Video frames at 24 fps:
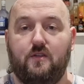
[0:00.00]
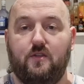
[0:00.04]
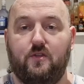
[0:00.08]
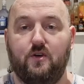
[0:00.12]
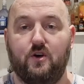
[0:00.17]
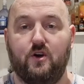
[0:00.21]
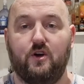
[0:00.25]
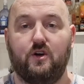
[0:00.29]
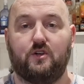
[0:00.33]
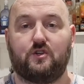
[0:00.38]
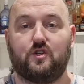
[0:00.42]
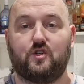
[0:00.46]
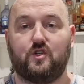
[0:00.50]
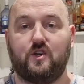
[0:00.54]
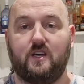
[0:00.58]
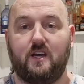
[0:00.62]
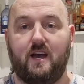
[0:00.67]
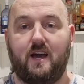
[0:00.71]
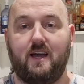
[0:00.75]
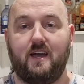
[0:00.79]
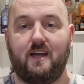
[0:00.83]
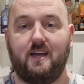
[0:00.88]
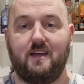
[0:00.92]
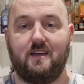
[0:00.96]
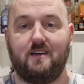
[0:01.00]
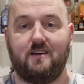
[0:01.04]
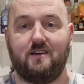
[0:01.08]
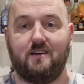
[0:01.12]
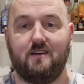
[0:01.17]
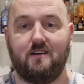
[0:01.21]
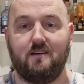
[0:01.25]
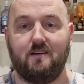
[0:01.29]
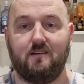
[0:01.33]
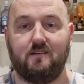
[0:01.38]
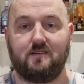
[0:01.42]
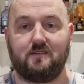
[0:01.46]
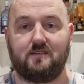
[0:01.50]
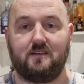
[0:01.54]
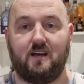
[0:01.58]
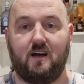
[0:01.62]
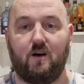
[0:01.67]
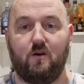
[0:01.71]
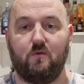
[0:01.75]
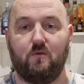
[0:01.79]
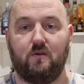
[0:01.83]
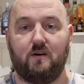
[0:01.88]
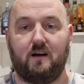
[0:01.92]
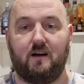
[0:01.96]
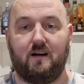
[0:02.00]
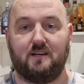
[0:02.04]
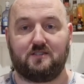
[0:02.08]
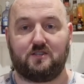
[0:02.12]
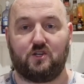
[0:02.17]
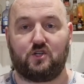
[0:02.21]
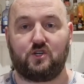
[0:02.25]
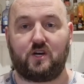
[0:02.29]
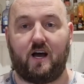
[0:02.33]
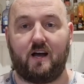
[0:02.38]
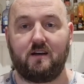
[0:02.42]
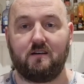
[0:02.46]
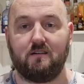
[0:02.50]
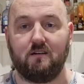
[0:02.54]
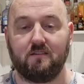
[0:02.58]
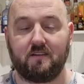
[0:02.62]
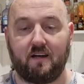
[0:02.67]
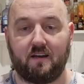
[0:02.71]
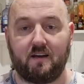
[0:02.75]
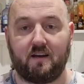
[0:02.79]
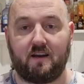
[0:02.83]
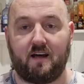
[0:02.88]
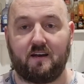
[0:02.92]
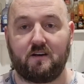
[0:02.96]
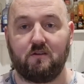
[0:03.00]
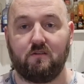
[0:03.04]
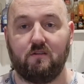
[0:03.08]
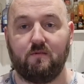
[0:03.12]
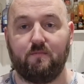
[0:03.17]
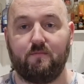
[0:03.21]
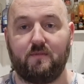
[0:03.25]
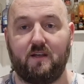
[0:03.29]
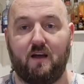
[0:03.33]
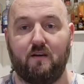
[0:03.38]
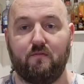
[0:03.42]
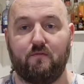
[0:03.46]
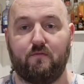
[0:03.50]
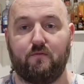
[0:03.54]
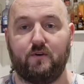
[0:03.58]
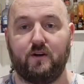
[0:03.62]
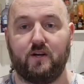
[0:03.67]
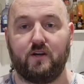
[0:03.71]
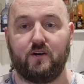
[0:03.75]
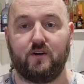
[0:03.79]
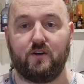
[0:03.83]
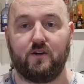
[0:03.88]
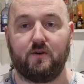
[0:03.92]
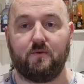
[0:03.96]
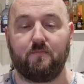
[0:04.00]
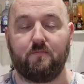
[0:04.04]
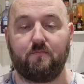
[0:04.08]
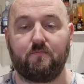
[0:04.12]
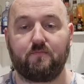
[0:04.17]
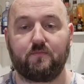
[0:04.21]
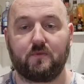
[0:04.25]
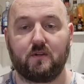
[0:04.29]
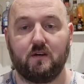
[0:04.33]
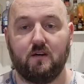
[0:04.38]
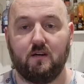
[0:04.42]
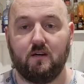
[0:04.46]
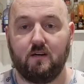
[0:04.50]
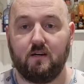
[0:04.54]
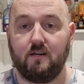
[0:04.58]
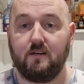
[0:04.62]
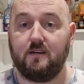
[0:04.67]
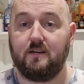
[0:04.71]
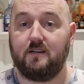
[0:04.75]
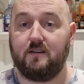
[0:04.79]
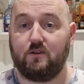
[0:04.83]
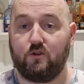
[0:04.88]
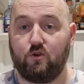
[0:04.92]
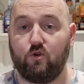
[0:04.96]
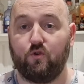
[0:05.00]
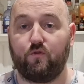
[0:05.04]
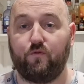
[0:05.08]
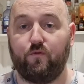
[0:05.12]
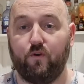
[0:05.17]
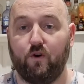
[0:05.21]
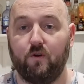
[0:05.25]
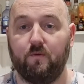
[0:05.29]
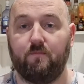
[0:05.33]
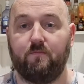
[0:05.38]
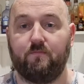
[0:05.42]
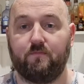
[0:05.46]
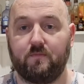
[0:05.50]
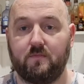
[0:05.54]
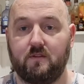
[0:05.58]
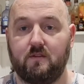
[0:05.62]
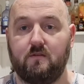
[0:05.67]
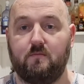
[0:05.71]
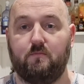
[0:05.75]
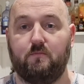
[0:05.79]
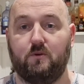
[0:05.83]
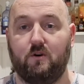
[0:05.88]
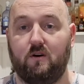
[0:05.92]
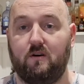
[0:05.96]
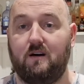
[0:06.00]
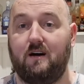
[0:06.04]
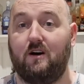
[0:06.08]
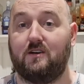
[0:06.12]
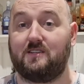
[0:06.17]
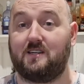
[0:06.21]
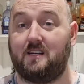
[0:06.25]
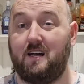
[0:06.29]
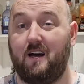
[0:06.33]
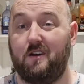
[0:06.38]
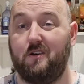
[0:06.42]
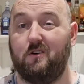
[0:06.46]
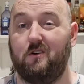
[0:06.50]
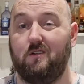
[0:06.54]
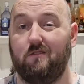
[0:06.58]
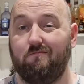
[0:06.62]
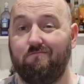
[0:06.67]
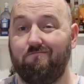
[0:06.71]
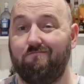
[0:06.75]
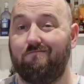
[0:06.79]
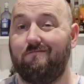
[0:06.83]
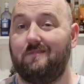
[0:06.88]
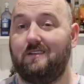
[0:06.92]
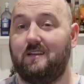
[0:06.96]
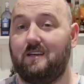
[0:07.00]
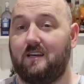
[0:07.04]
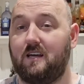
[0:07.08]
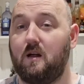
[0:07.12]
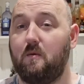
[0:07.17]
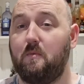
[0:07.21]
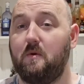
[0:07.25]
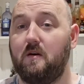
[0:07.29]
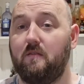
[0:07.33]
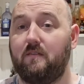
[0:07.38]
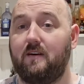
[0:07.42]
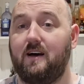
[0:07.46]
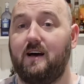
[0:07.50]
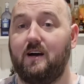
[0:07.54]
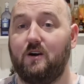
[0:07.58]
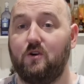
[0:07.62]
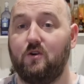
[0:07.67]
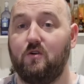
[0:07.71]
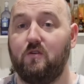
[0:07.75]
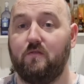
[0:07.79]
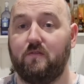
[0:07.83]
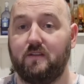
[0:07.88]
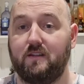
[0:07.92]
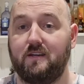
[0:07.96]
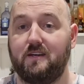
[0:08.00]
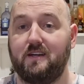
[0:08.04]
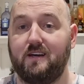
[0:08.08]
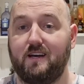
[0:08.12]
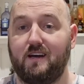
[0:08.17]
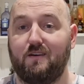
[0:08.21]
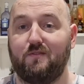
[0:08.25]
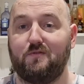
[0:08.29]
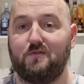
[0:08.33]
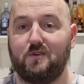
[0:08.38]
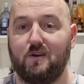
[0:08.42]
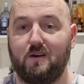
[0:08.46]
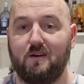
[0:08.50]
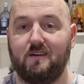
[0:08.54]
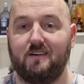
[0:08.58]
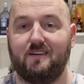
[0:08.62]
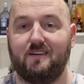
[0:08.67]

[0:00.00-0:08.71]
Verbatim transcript: 38 years now, as a child and an adult, every year. Good fun, but as an adult, you get a bit of a hangover the day after.